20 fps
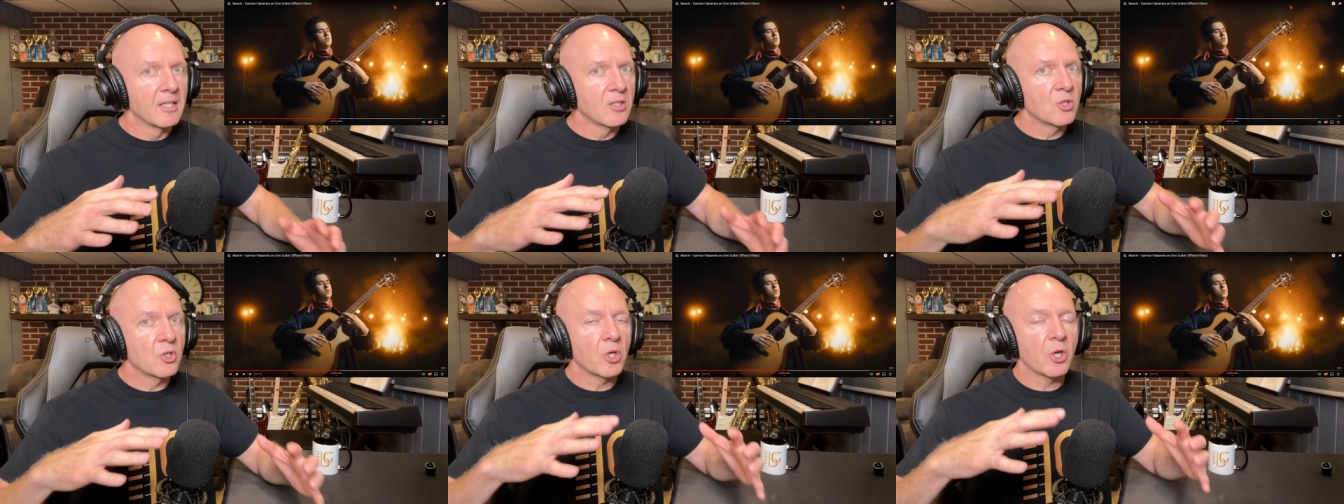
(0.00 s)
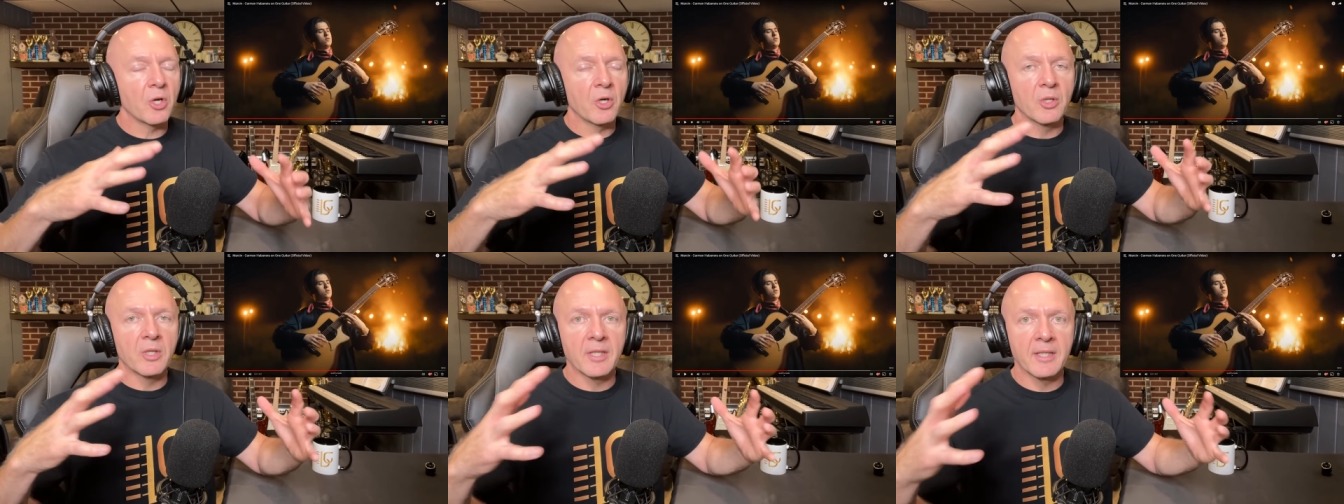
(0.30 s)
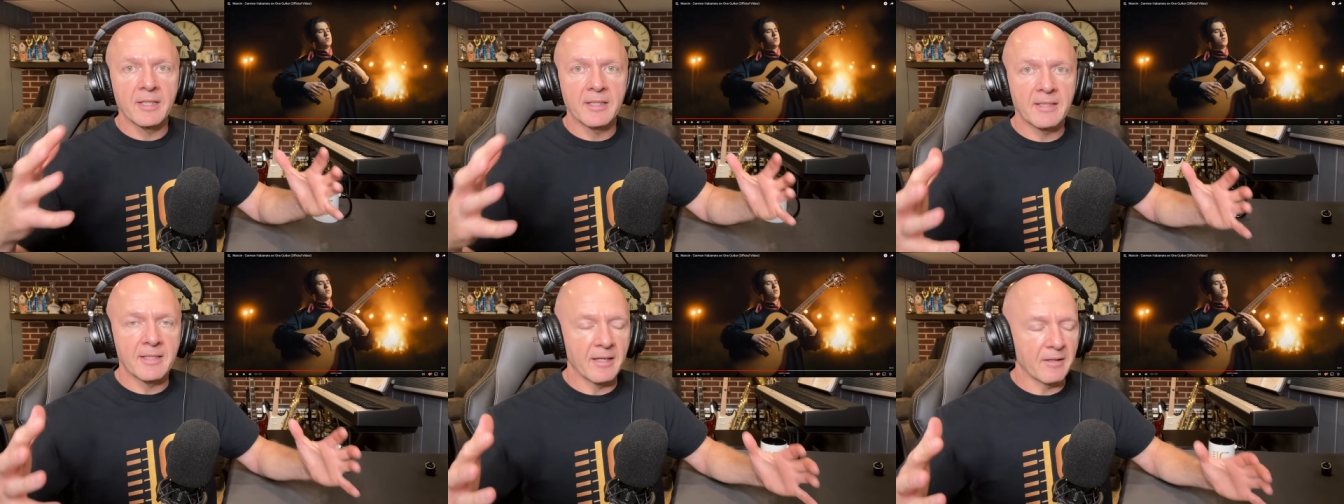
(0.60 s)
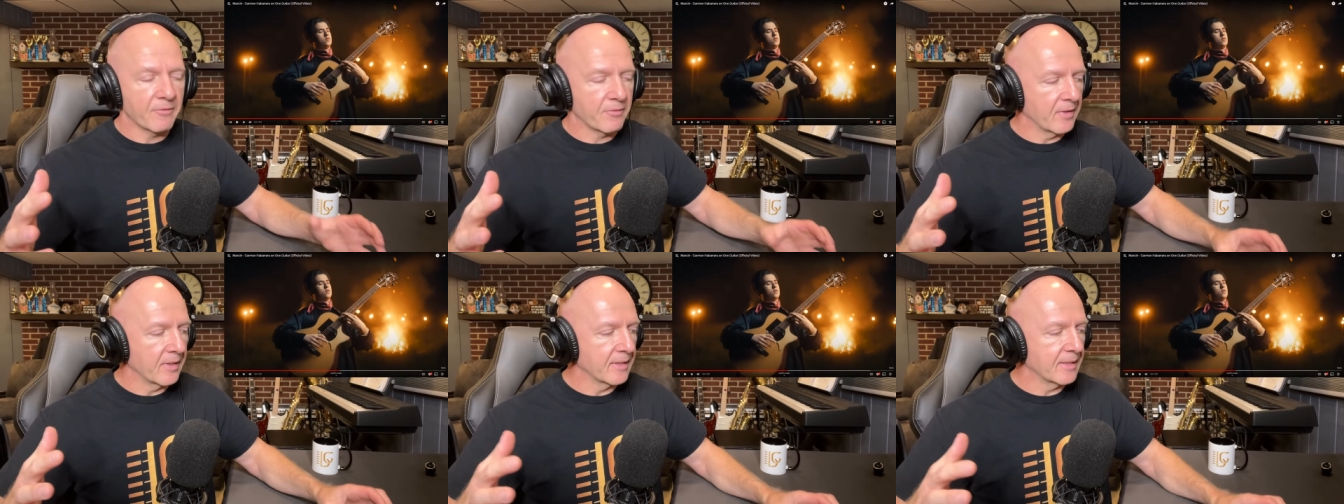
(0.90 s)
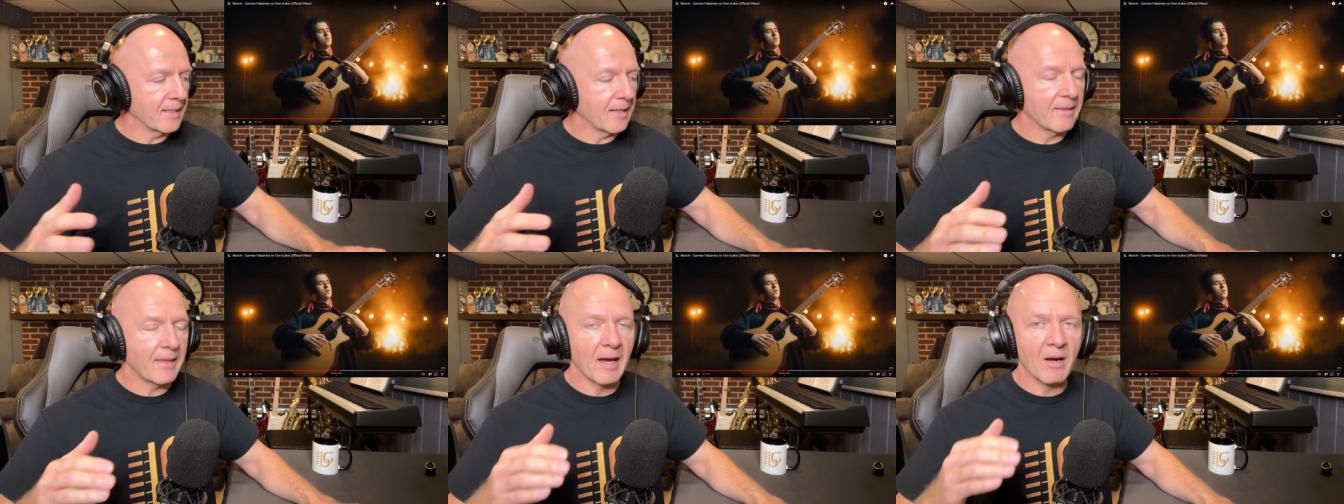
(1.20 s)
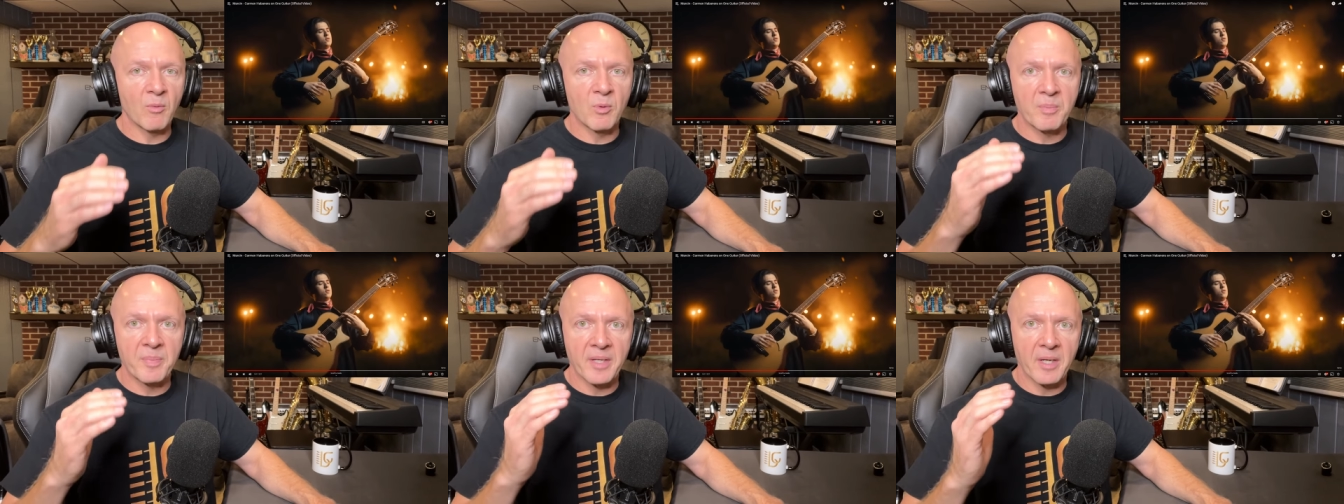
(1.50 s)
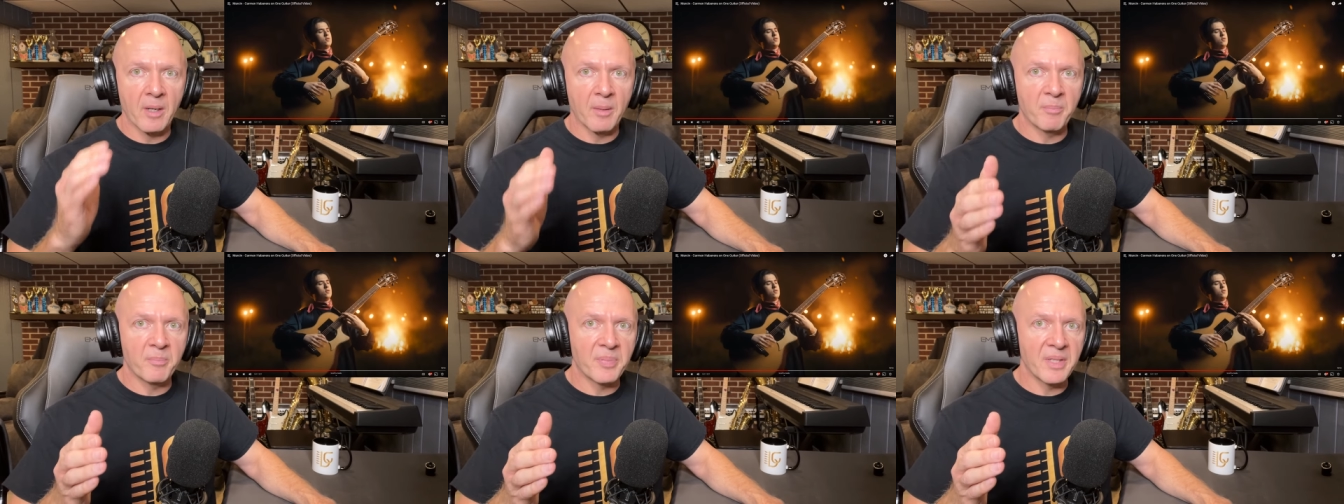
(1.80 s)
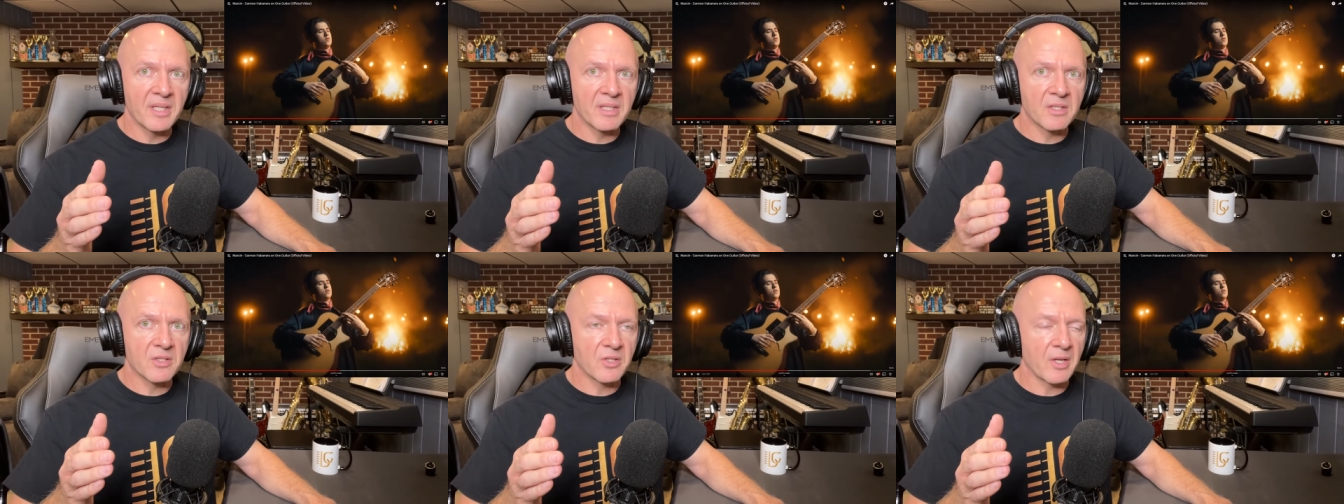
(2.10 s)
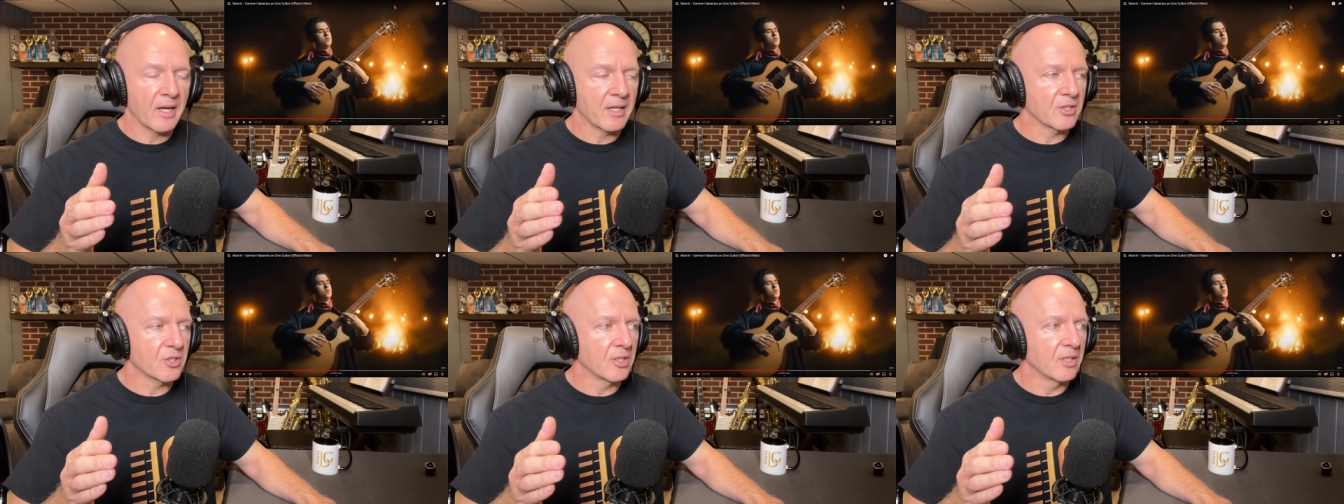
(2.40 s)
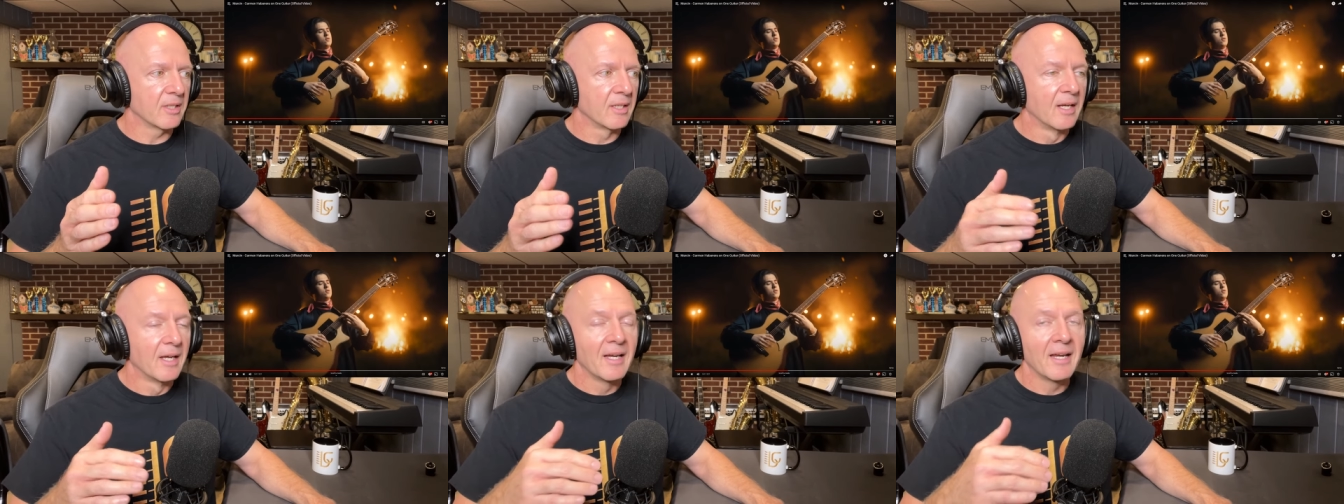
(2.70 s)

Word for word: totally different. That would be our B section.